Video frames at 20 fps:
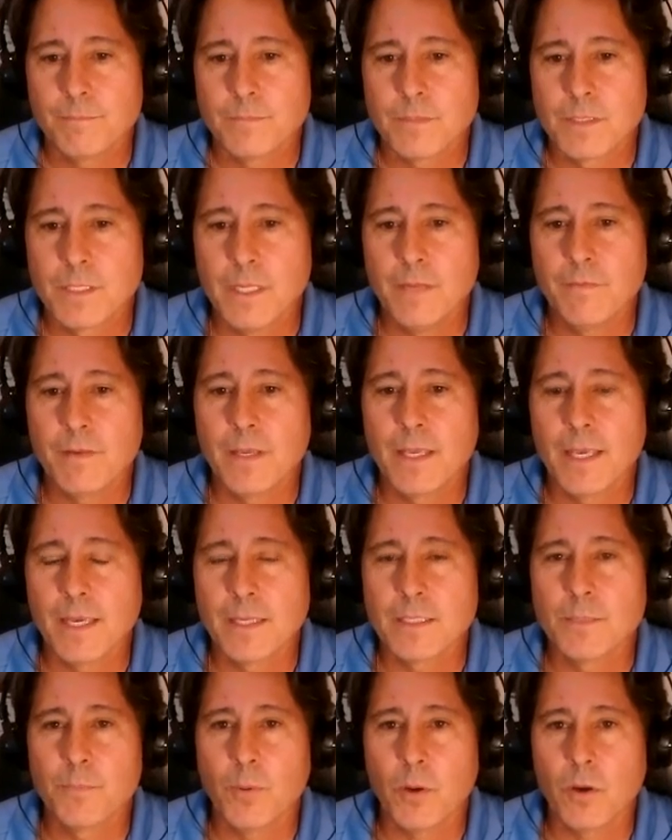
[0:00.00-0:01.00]
Stephen
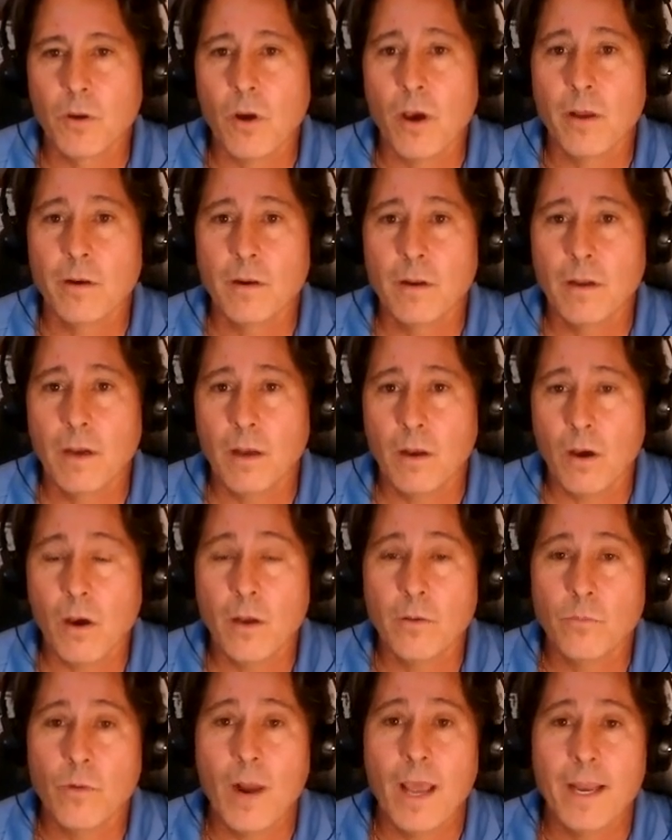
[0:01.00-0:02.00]
King's book
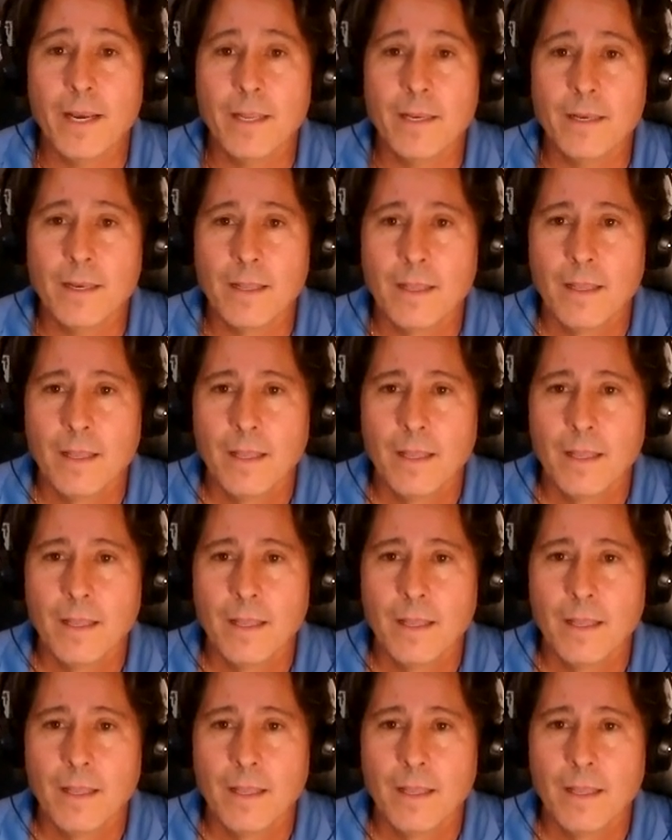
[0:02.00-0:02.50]
on writing,